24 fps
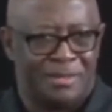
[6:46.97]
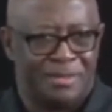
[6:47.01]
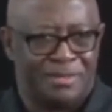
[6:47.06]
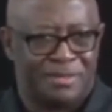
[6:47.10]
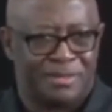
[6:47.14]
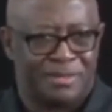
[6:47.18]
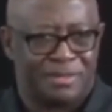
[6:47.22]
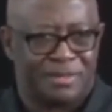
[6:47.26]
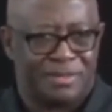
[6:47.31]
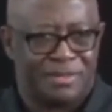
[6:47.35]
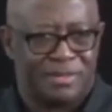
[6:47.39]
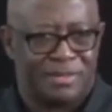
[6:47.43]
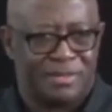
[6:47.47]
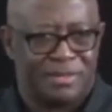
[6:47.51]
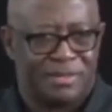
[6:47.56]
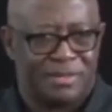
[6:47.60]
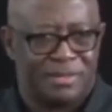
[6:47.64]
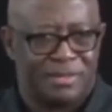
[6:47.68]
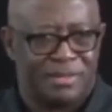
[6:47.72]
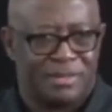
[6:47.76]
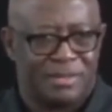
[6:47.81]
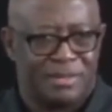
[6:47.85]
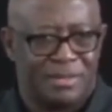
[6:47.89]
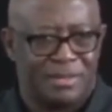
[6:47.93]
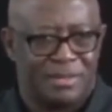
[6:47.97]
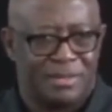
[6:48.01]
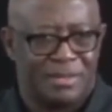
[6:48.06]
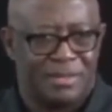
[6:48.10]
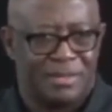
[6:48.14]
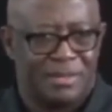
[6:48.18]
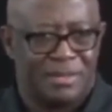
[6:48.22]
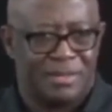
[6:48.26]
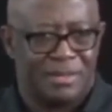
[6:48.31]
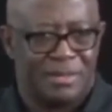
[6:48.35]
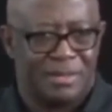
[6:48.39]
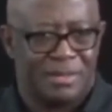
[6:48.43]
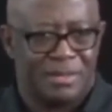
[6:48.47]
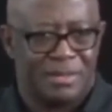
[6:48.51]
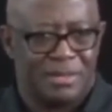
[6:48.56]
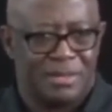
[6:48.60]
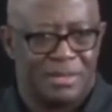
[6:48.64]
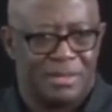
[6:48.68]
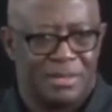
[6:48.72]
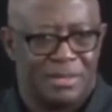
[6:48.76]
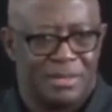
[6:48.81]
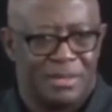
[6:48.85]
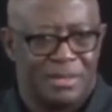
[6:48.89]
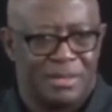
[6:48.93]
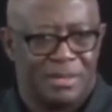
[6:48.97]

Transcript: [no speech]